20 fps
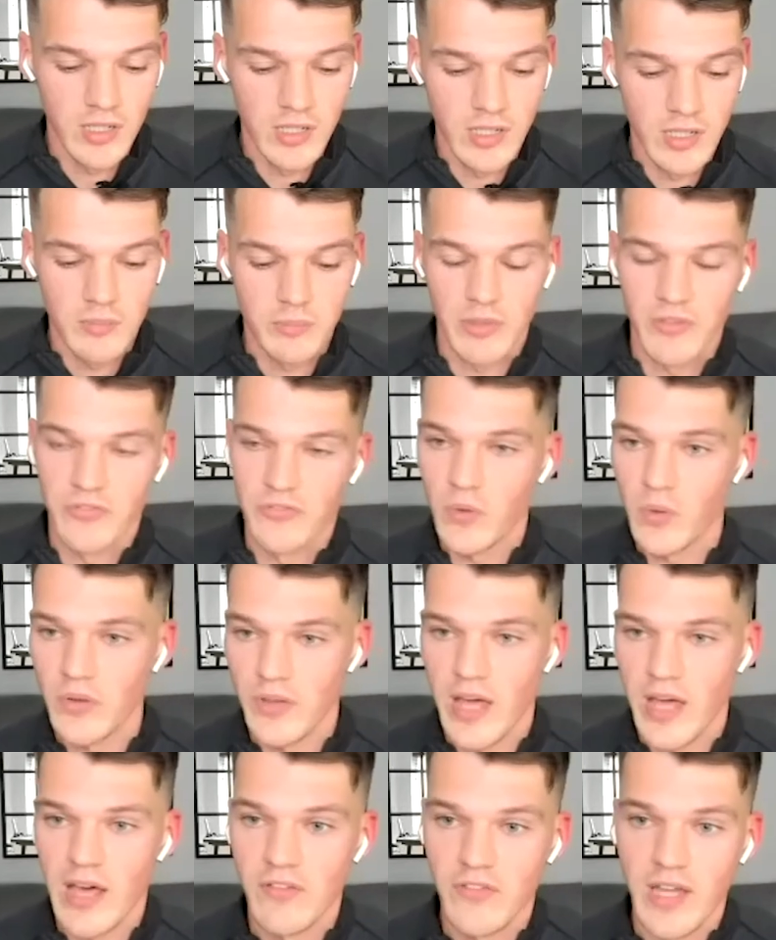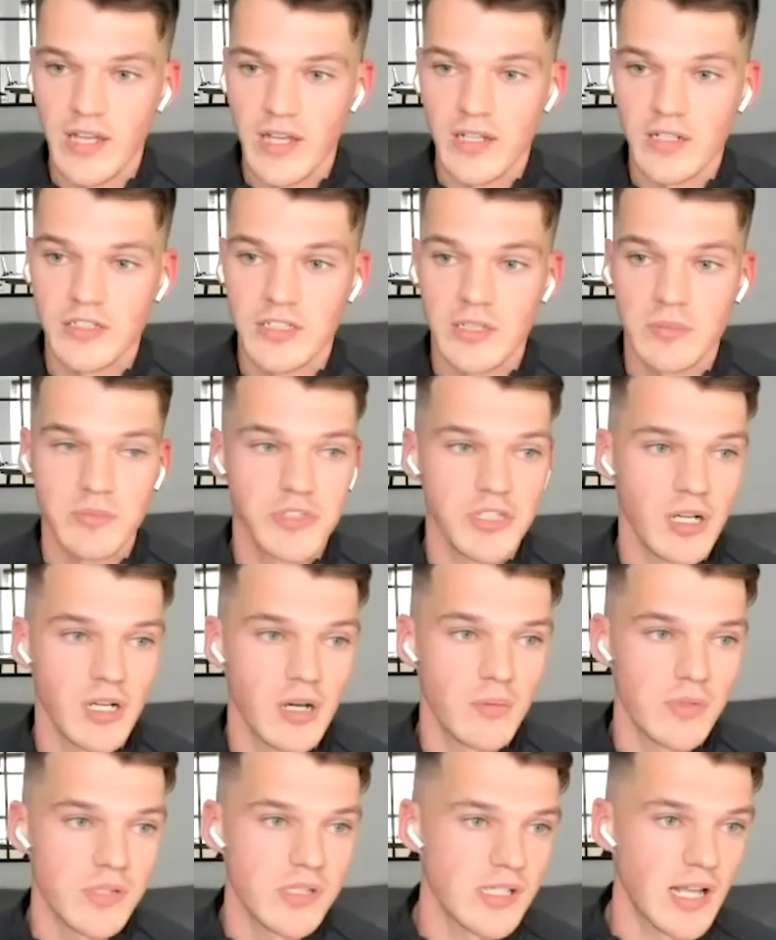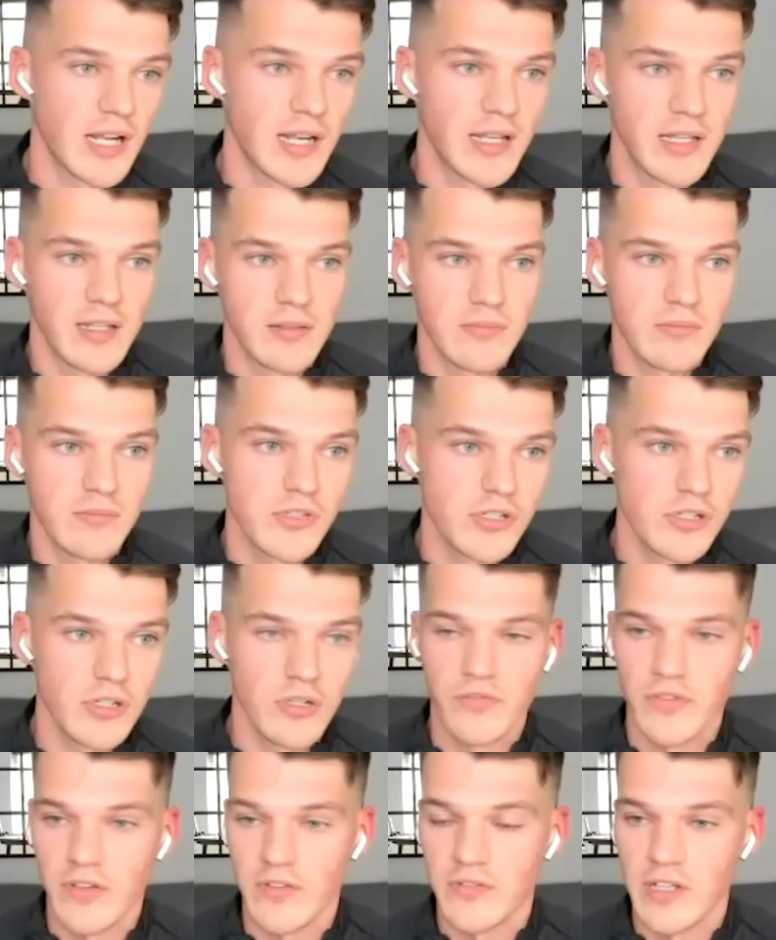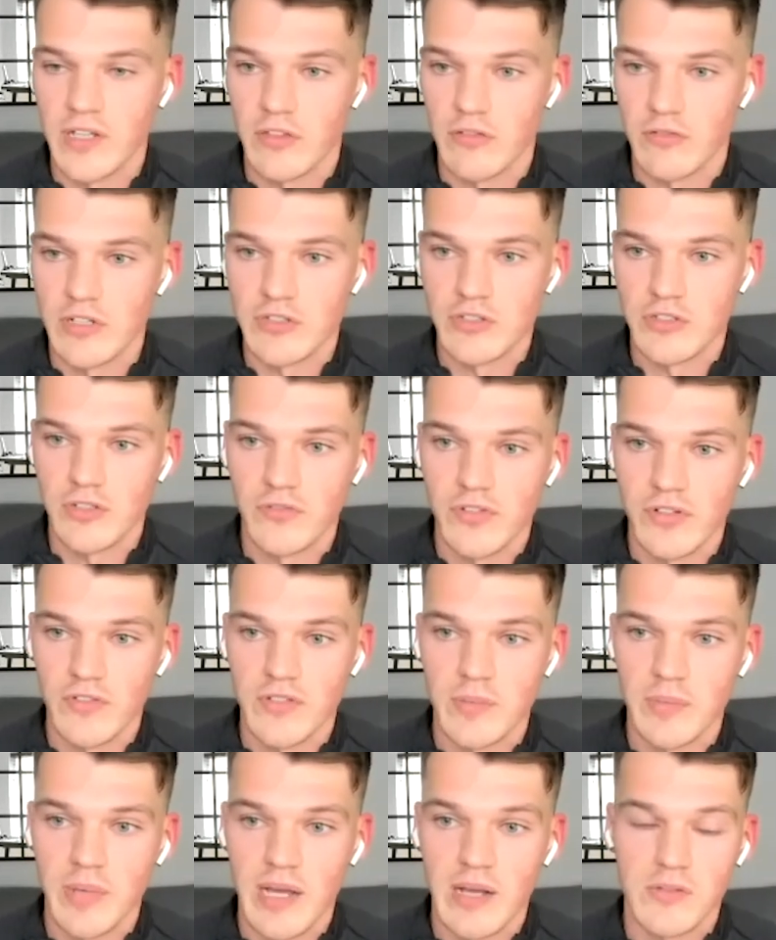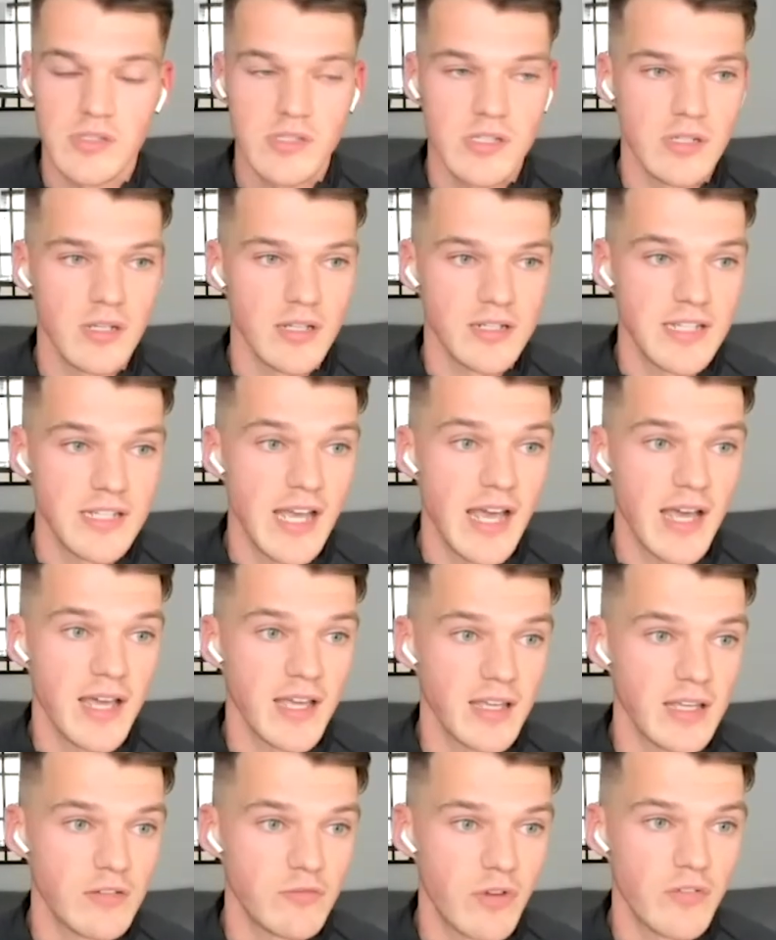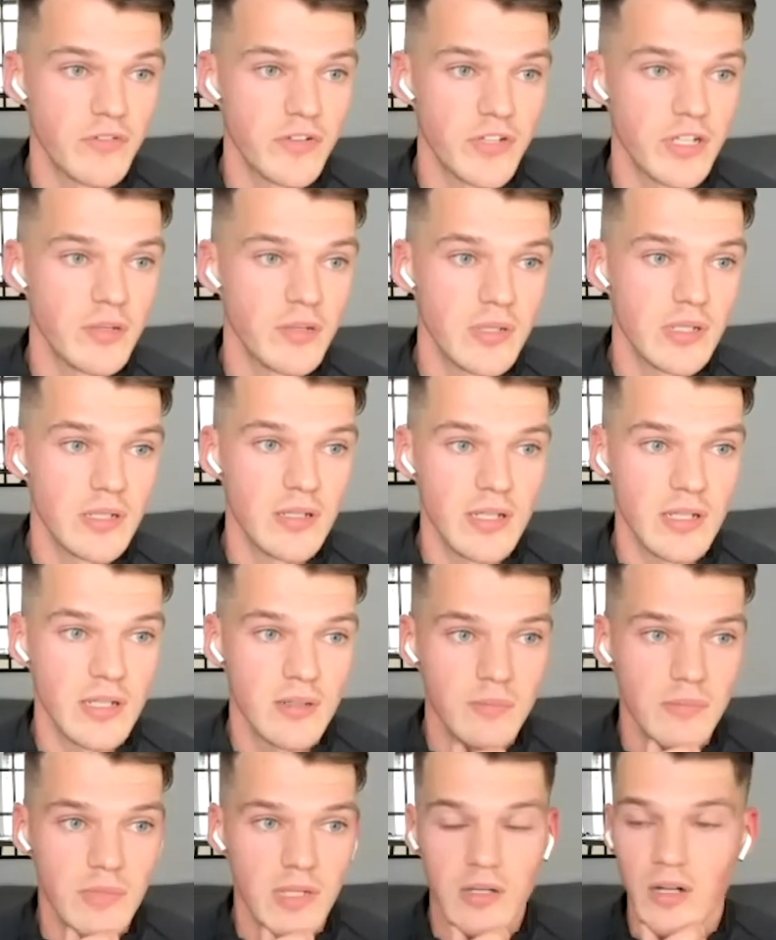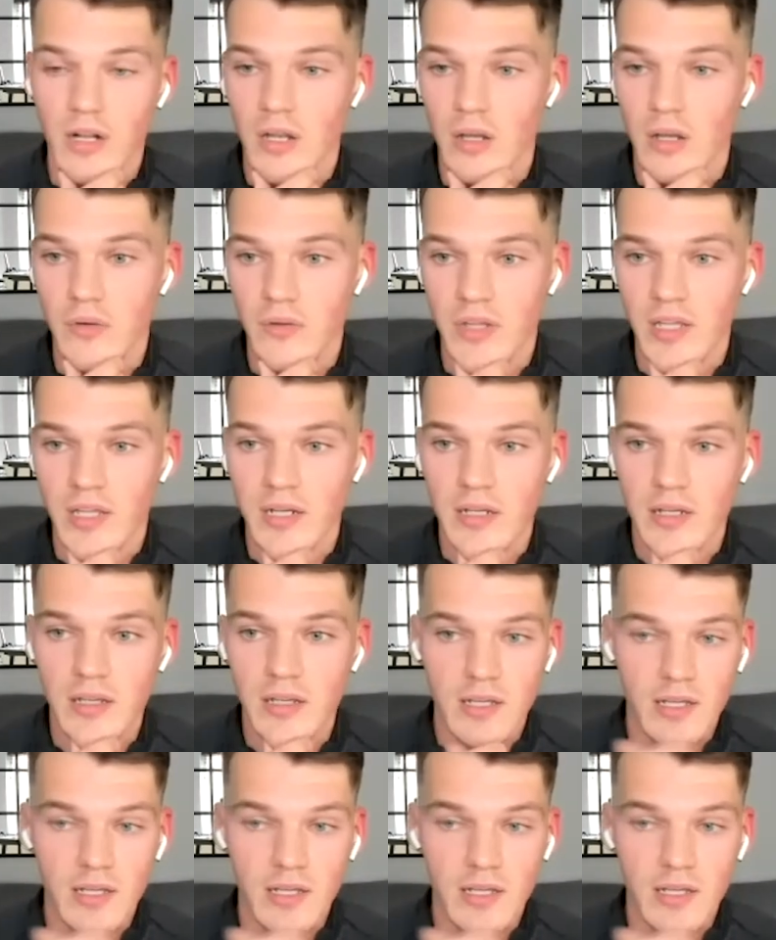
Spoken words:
before that event, Gymshark was selling £350 a day in revenue in clothing.